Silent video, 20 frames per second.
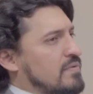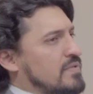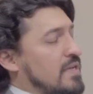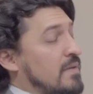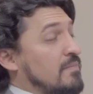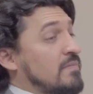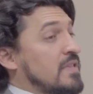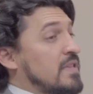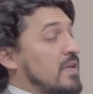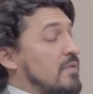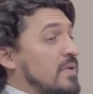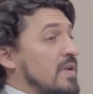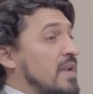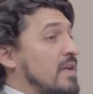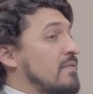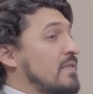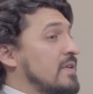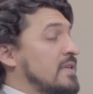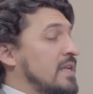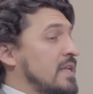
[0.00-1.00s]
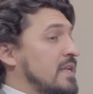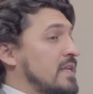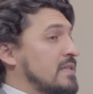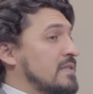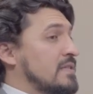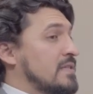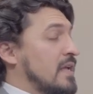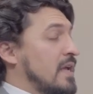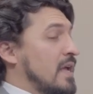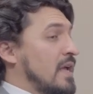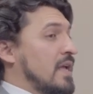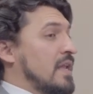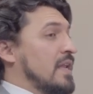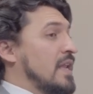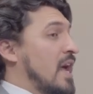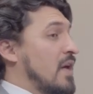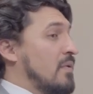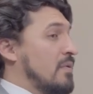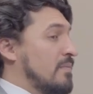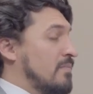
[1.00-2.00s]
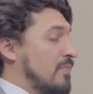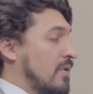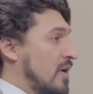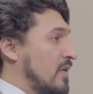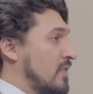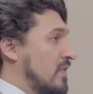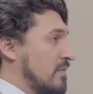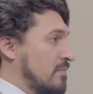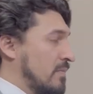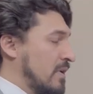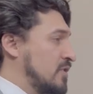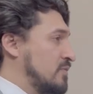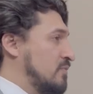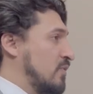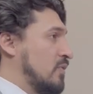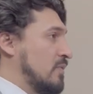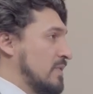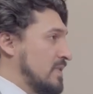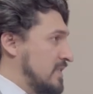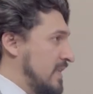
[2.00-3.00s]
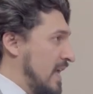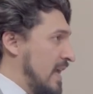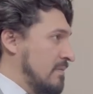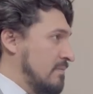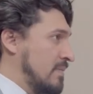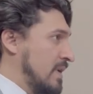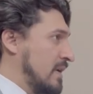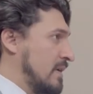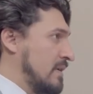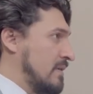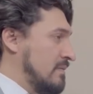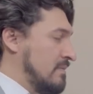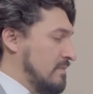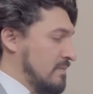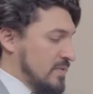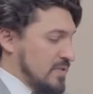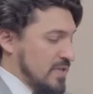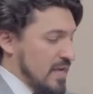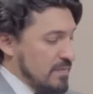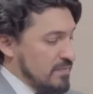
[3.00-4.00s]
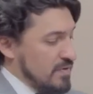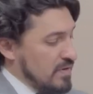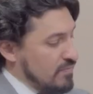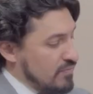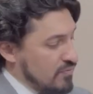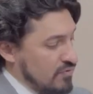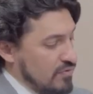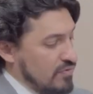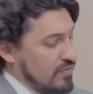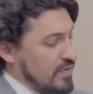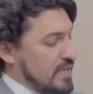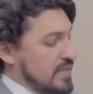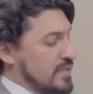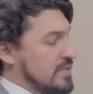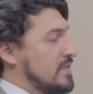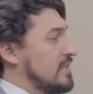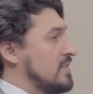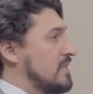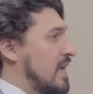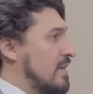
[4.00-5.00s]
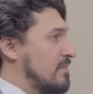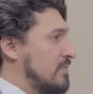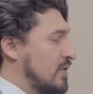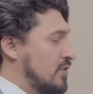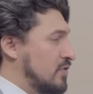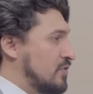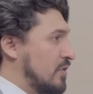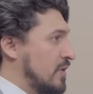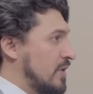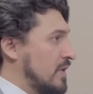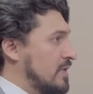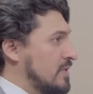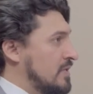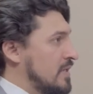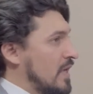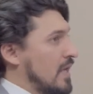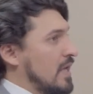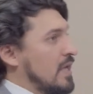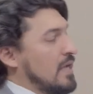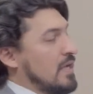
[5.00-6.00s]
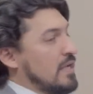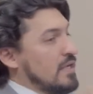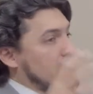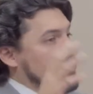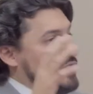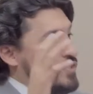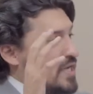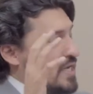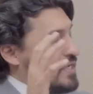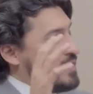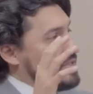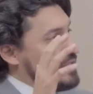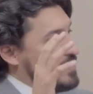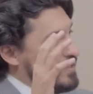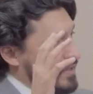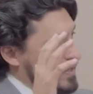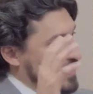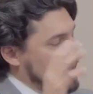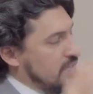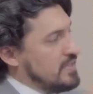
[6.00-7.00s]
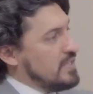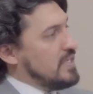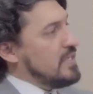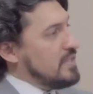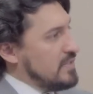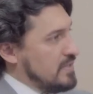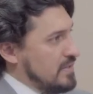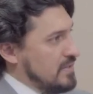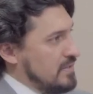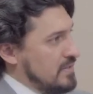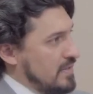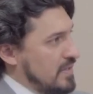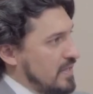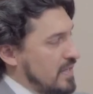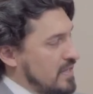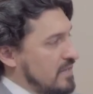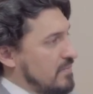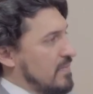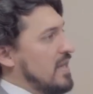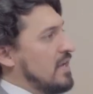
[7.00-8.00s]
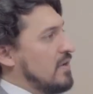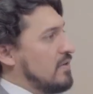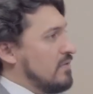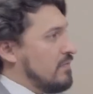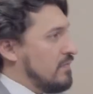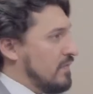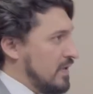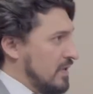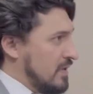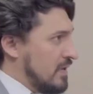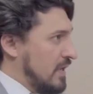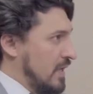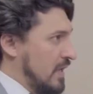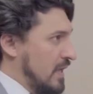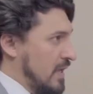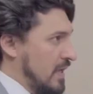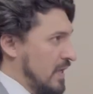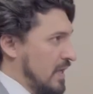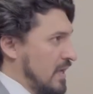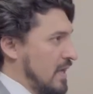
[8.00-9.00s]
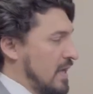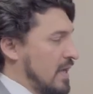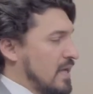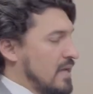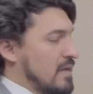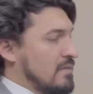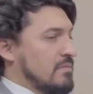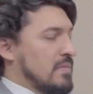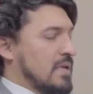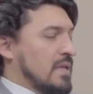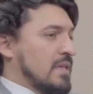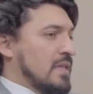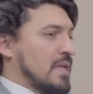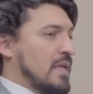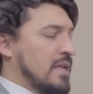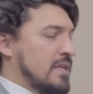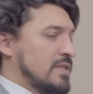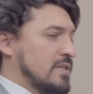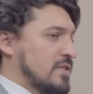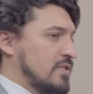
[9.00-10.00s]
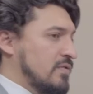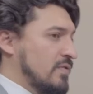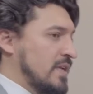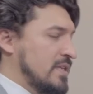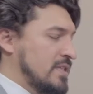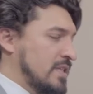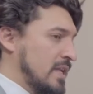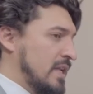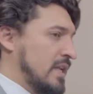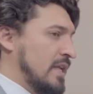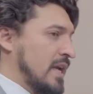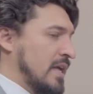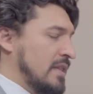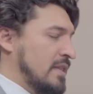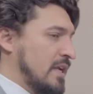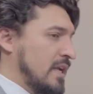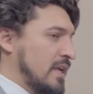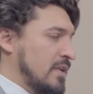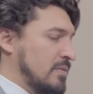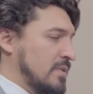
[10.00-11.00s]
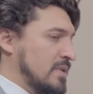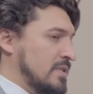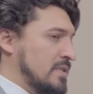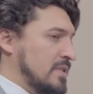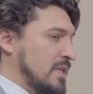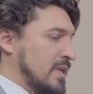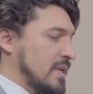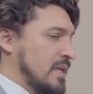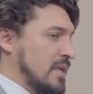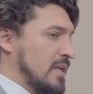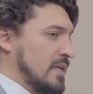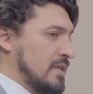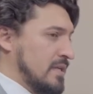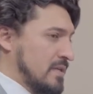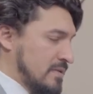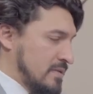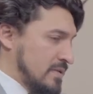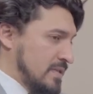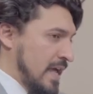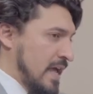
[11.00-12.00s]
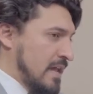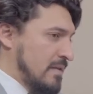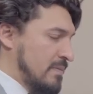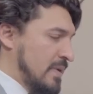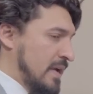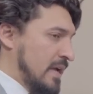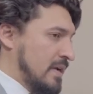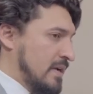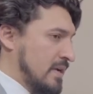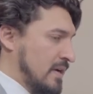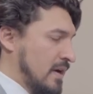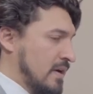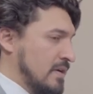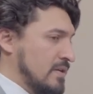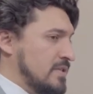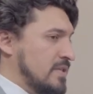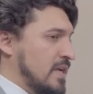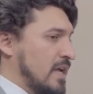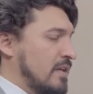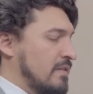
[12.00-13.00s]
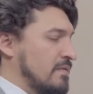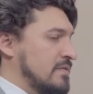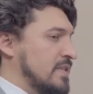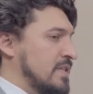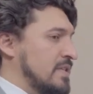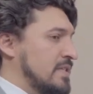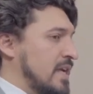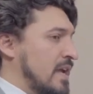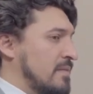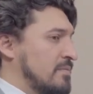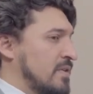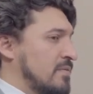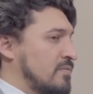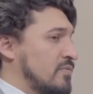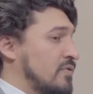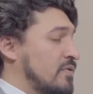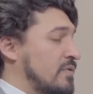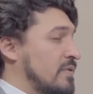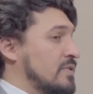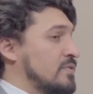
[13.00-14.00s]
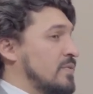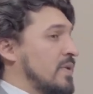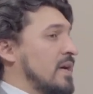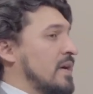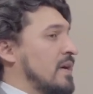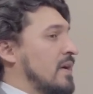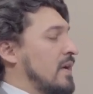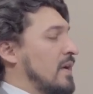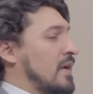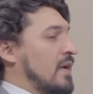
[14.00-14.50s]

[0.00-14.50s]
something that we never did is now we're partnering much more with Stanbic, mm. Zambia Breweries, Zambia Sugars, just to assist in the medical field. Mm. Uh, Lena, just recently, I think it was uh, Stanbic, ourselves, and Zambia Breweries, where